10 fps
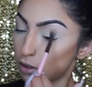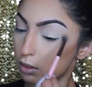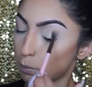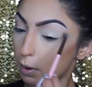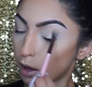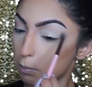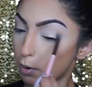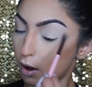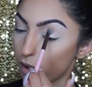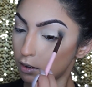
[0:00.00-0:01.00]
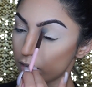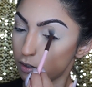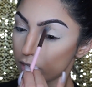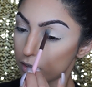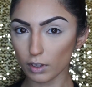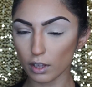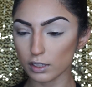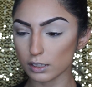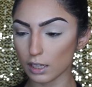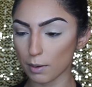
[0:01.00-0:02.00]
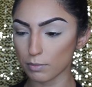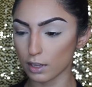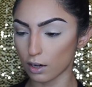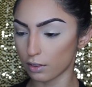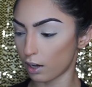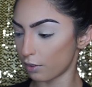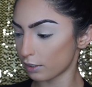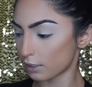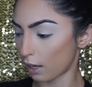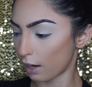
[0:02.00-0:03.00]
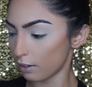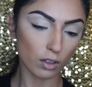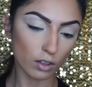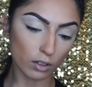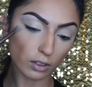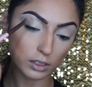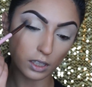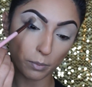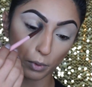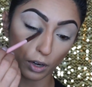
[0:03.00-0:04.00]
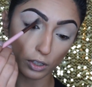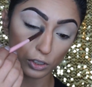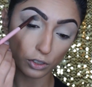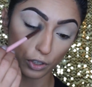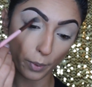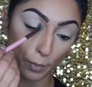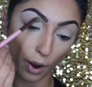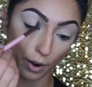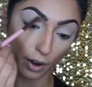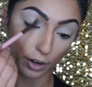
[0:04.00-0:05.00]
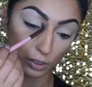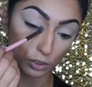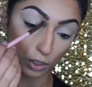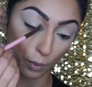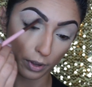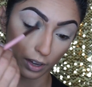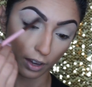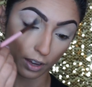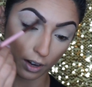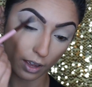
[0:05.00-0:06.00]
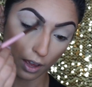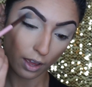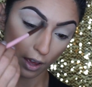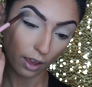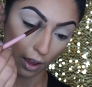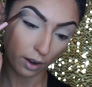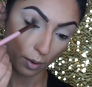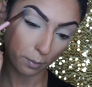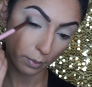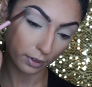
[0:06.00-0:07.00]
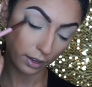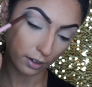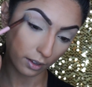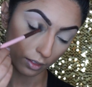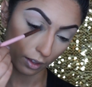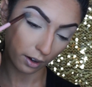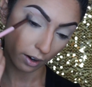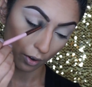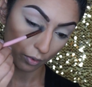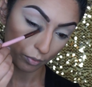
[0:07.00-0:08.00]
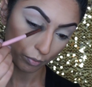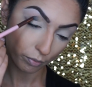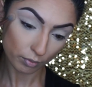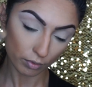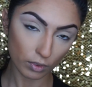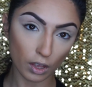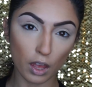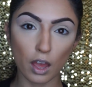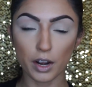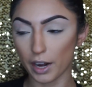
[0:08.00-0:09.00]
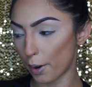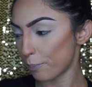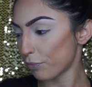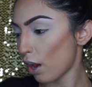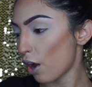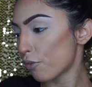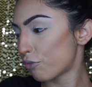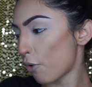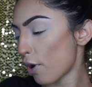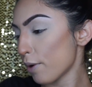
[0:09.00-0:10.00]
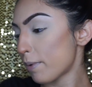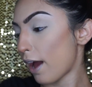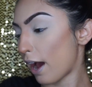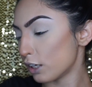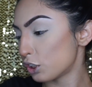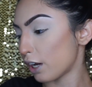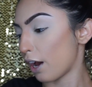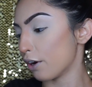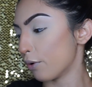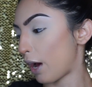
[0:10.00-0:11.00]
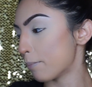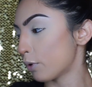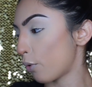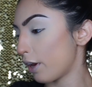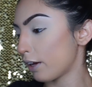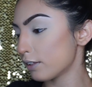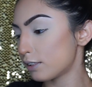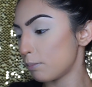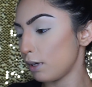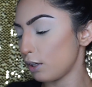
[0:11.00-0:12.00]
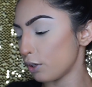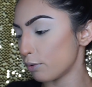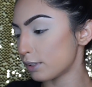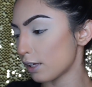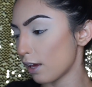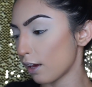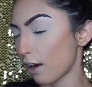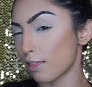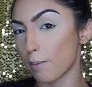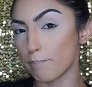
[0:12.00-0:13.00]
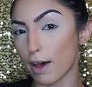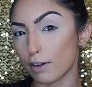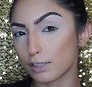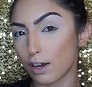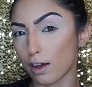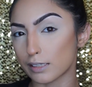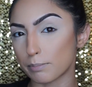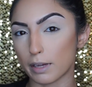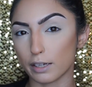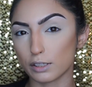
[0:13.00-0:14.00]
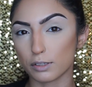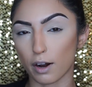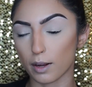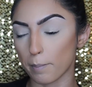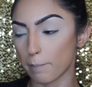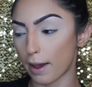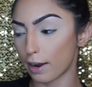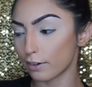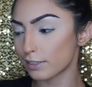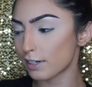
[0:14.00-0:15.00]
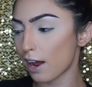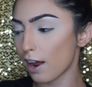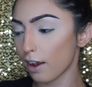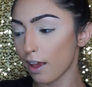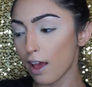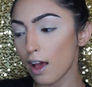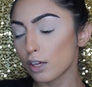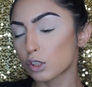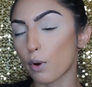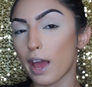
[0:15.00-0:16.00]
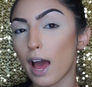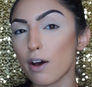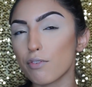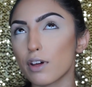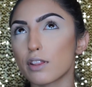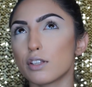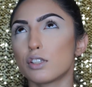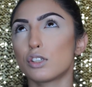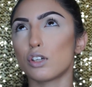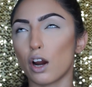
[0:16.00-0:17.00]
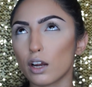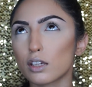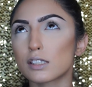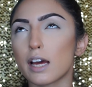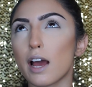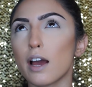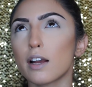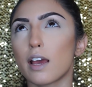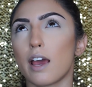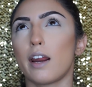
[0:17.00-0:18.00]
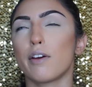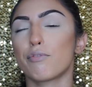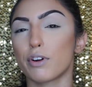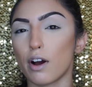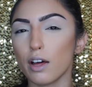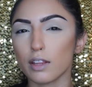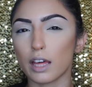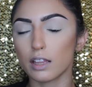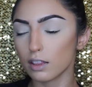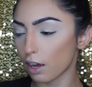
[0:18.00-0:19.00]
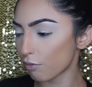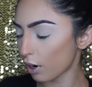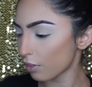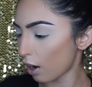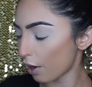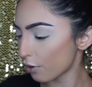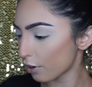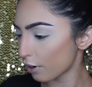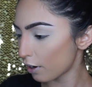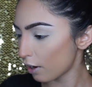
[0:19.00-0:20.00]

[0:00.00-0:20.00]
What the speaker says: the paint pot. Same thing on the other side. Same brush, no product, just going in and blending that out. Now, for my eyeshadow, I'm going to be using the Melt Cosmetics Dark Matter Stack. So I have the dark stack, and I forgot the other